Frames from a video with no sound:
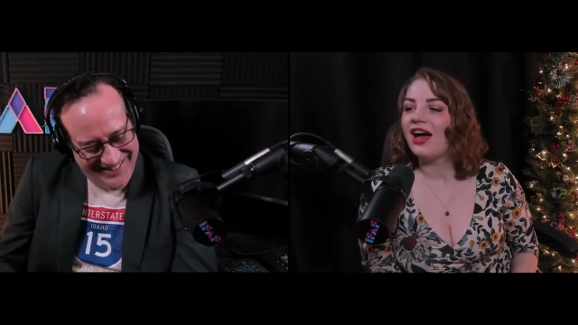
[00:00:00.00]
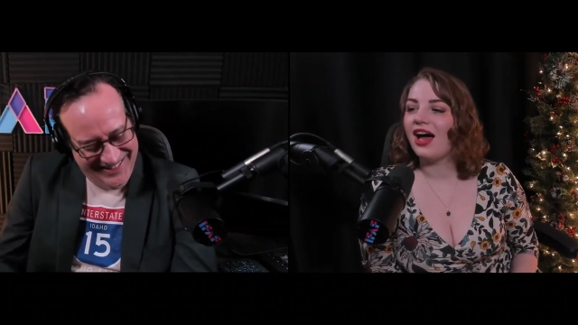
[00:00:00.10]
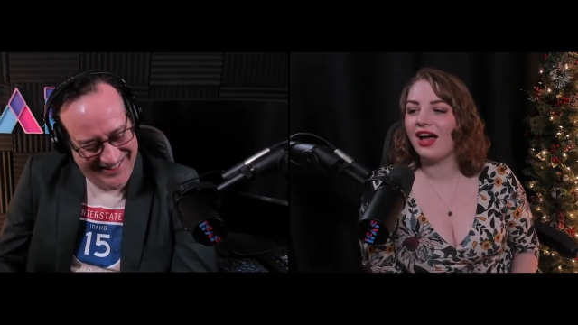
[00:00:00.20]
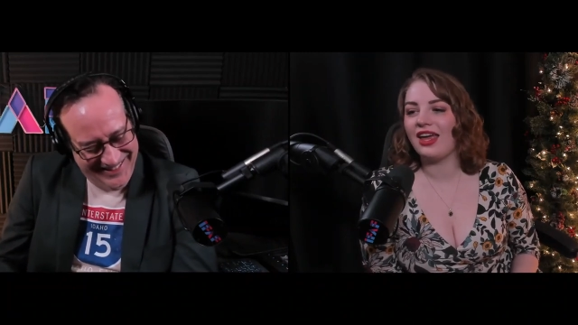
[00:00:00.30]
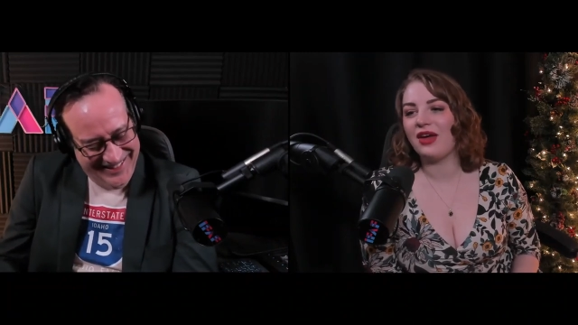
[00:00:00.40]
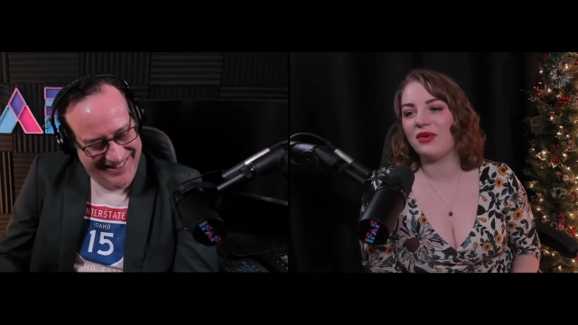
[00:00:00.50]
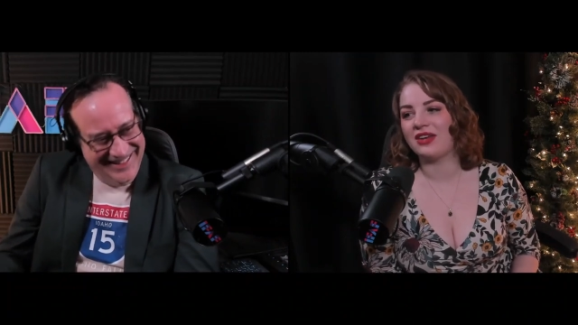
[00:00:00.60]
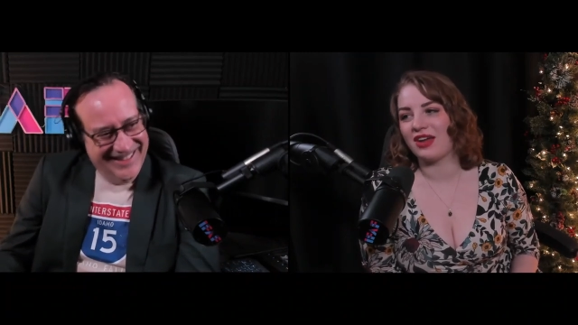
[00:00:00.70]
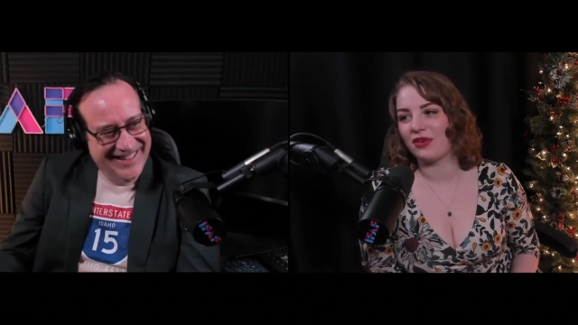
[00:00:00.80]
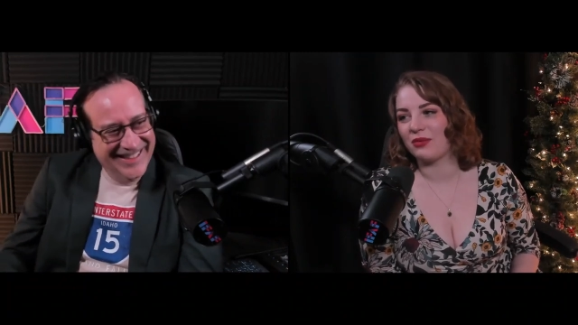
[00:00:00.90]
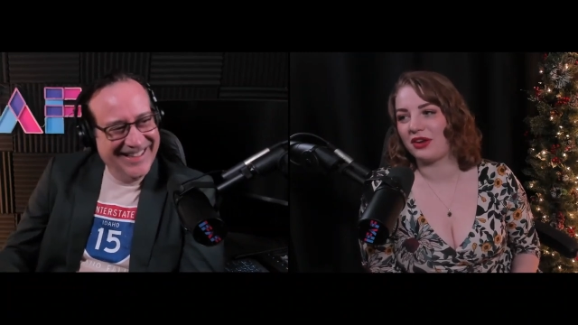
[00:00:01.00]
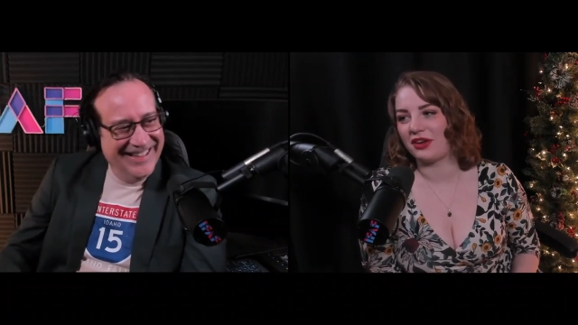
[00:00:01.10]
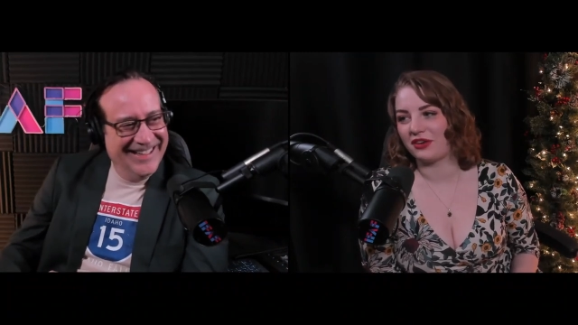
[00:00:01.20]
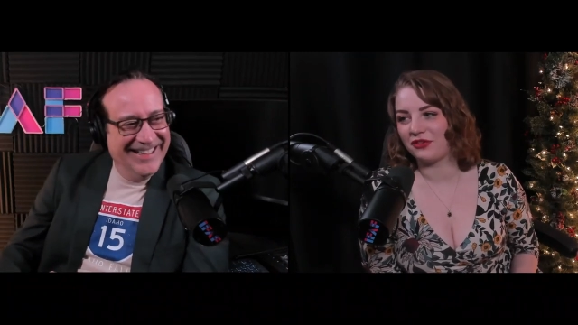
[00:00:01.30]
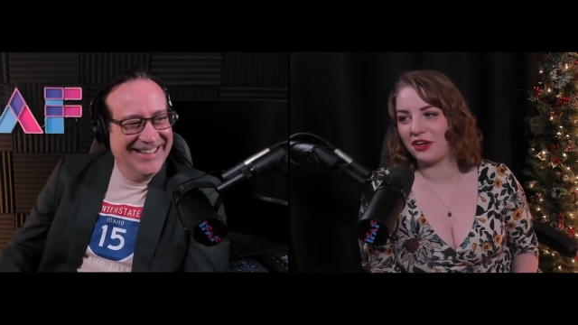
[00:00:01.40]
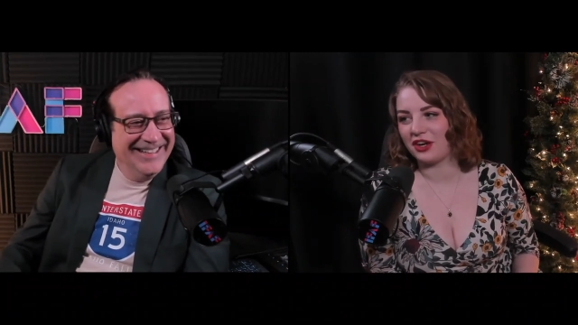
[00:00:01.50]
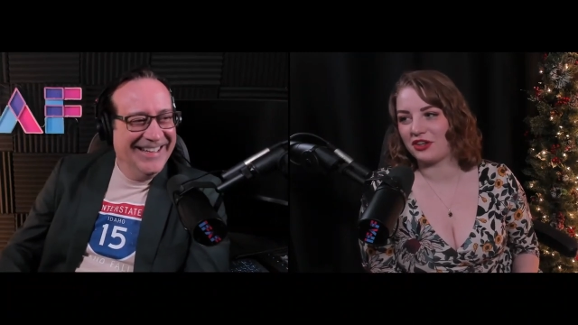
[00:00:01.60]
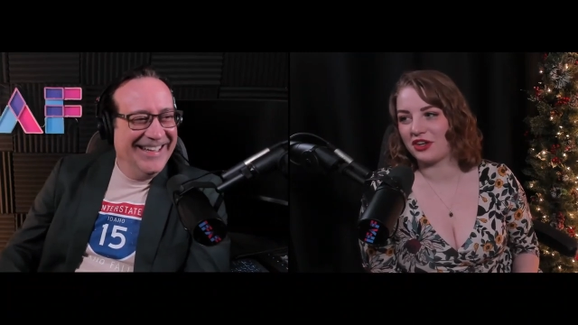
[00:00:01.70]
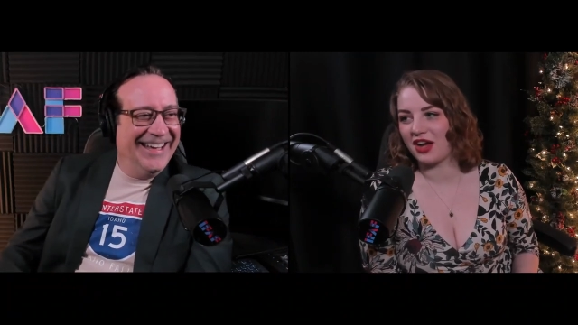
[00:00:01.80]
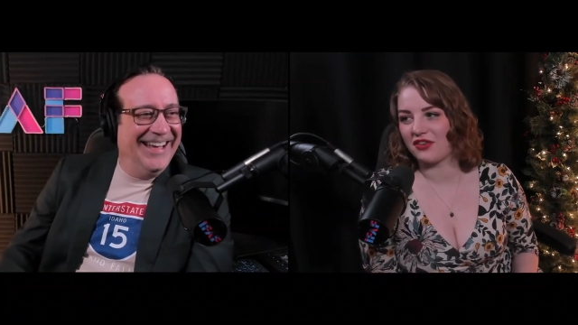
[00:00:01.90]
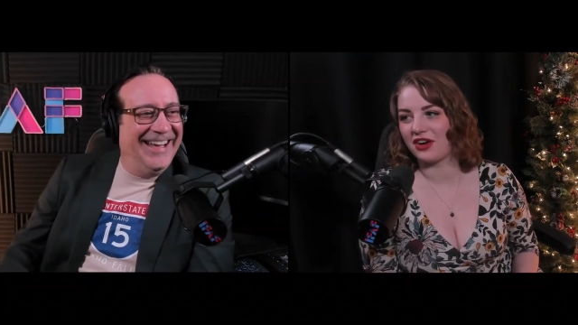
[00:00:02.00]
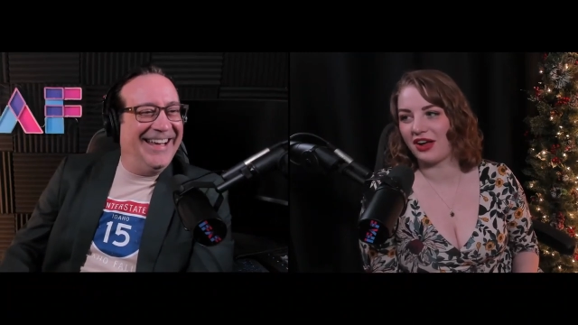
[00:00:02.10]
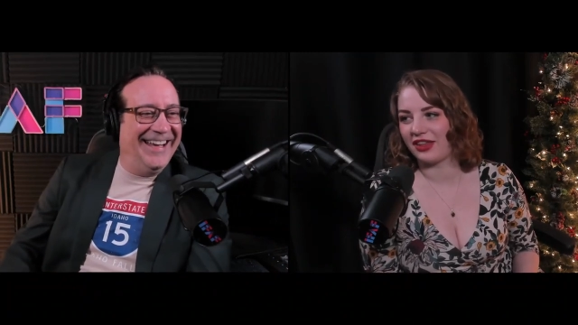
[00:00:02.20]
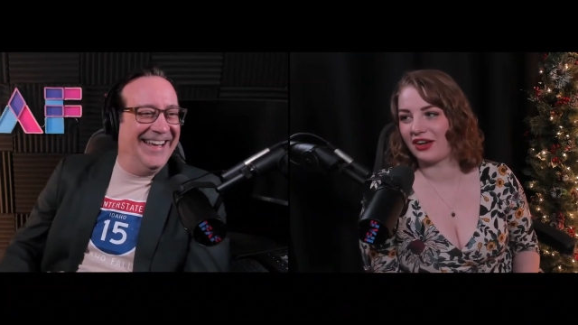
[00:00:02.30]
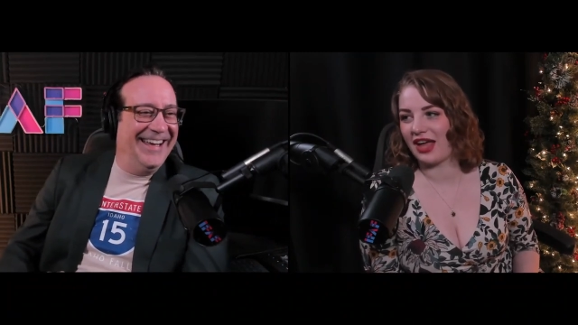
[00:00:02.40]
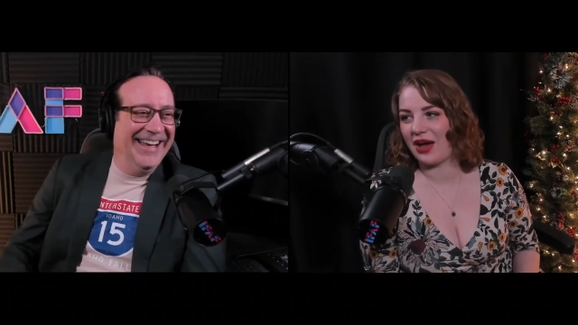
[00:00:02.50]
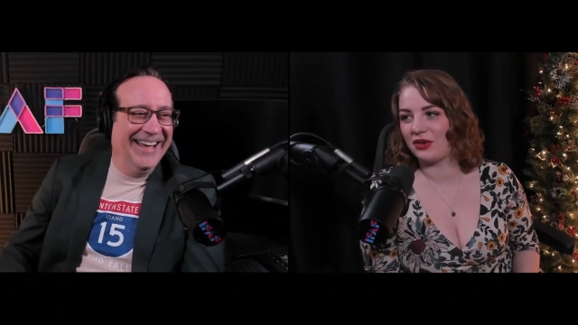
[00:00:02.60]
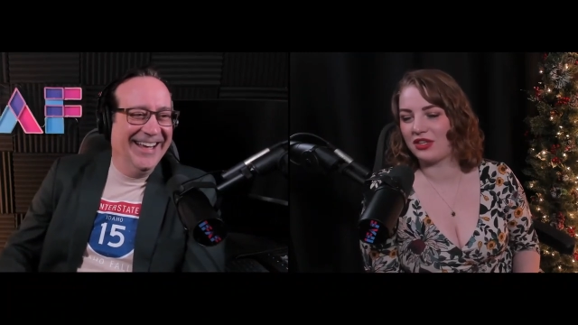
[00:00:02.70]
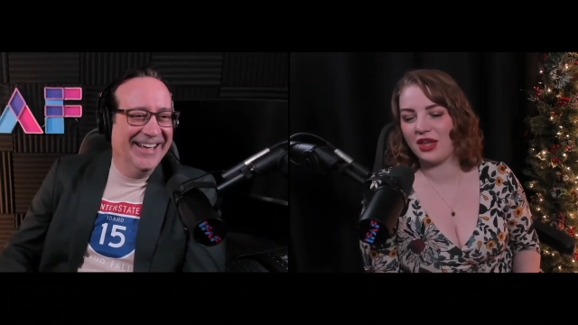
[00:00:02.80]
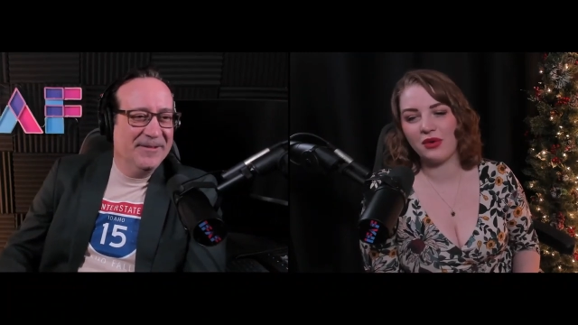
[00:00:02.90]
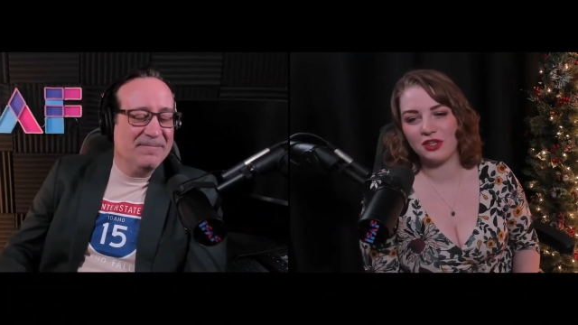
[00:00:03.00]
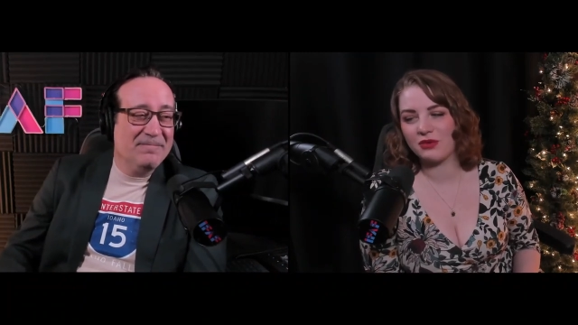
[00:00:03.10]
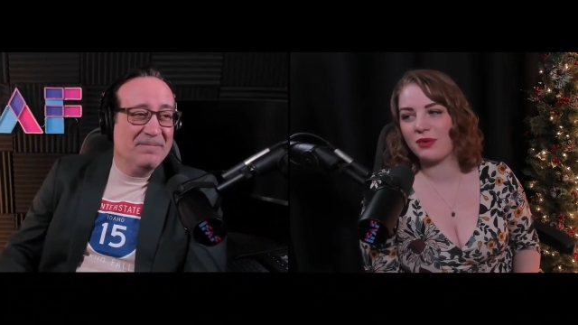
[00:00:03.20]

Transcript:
Speaker 1: a gay would never put a furniture cover on their couch. They would just